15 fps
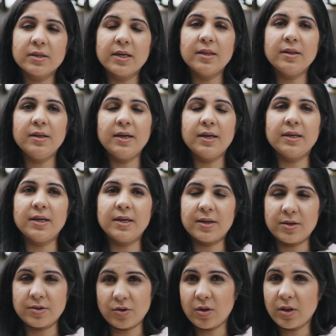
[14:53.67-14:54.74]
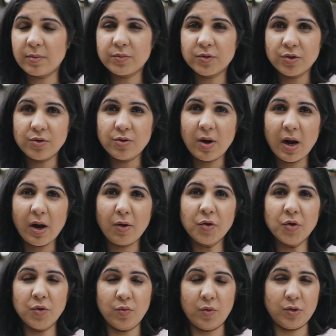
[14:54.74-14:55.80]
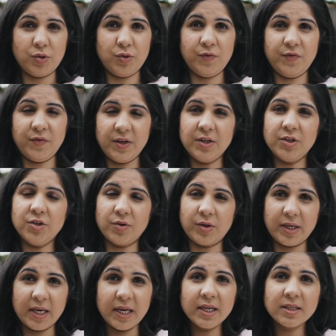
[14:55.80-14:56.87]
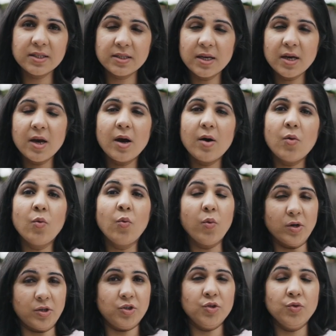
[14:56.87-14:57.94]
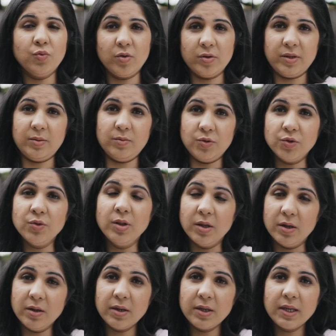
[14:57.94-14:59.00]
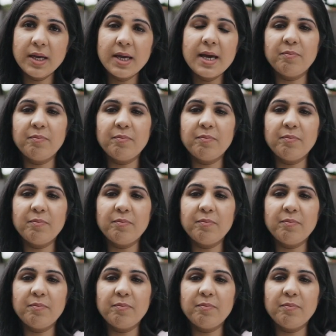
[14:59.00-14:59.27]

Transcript: In the end, it is all up to you how you want to feed your kids, what you want them to learn.